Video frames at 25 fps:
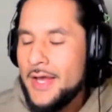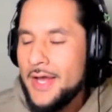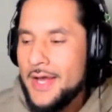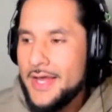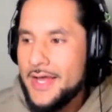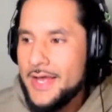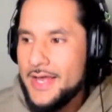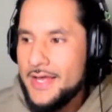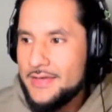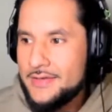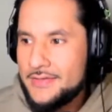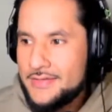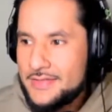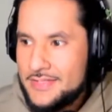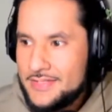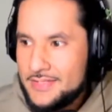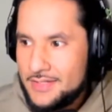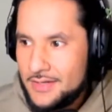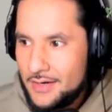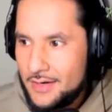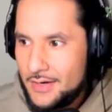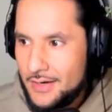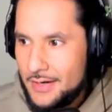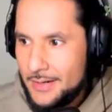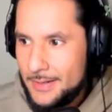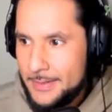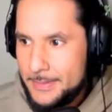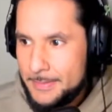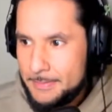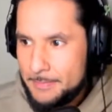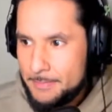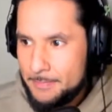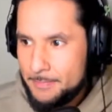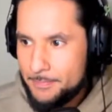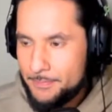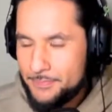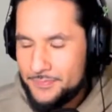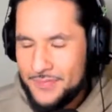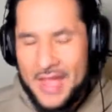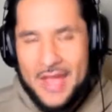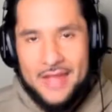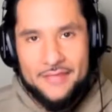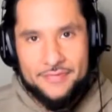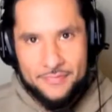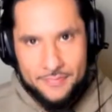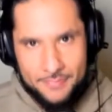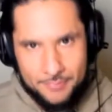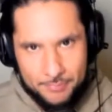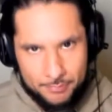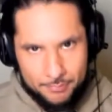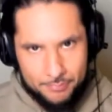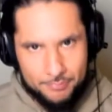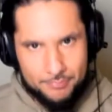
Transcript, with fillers: and um, that